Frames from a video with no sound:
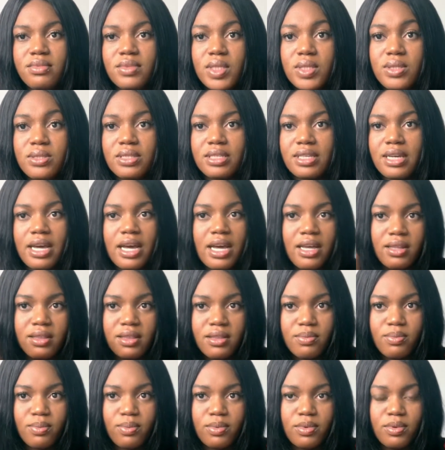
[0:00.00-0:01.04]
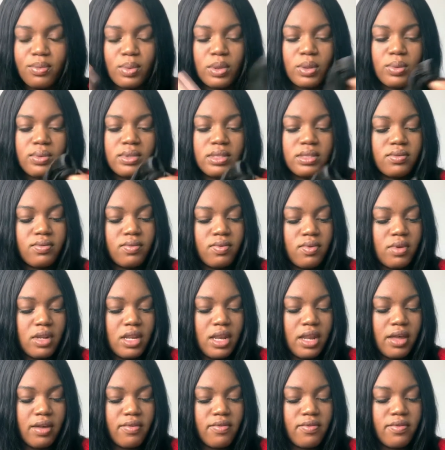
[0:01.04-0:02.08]
use it. The wig was full
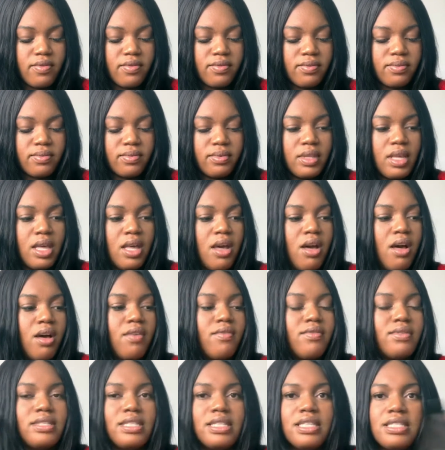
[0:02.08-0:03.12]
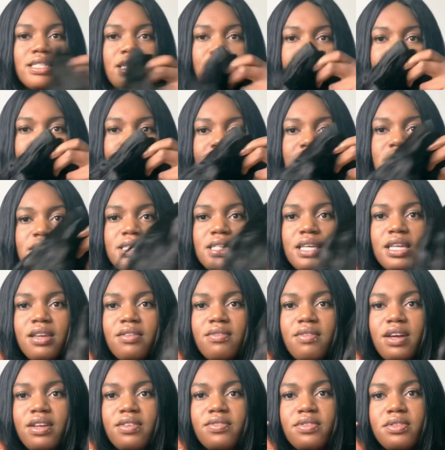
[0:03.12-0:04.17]
enough. Obviously this hair has been sitting
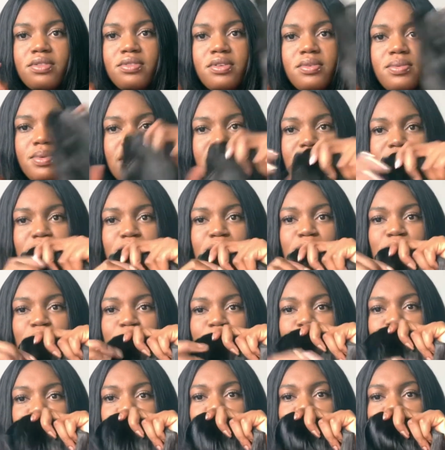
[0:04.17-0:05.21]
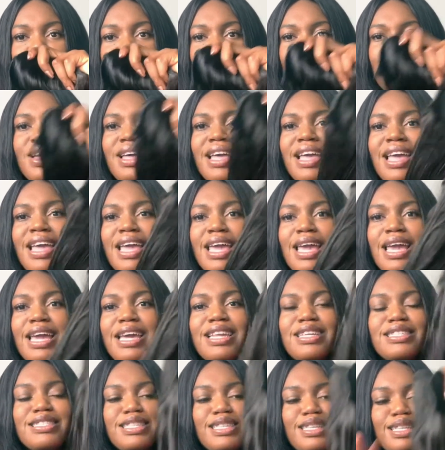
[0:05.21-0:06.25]
around for 3 weeks, so it
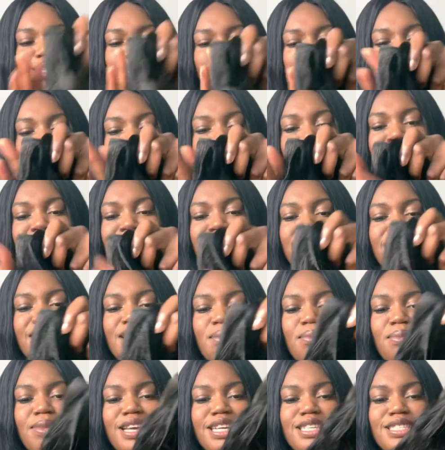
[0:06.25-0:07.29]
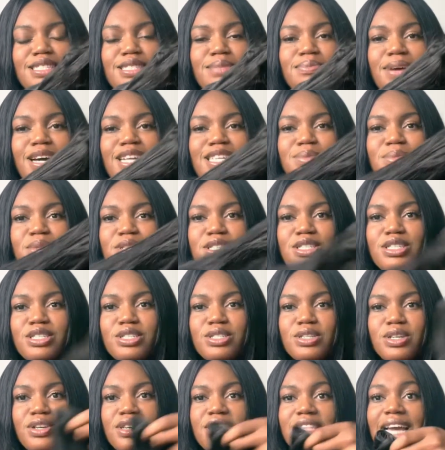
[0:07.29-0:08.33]
doesn't look the best, but I just wanted to
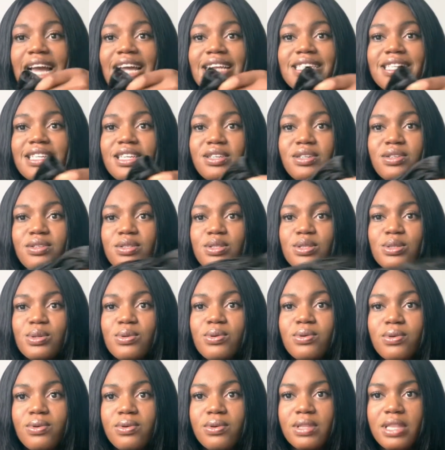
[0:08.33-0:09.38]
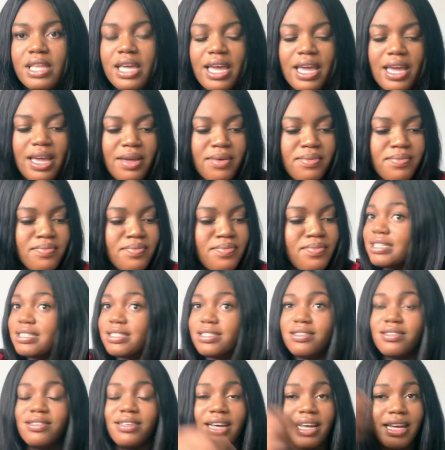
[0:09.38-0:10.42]
show you that I didn't use all the hair. And
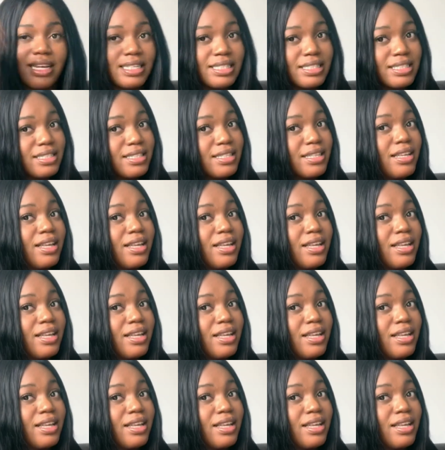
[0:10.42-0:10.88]
you guys,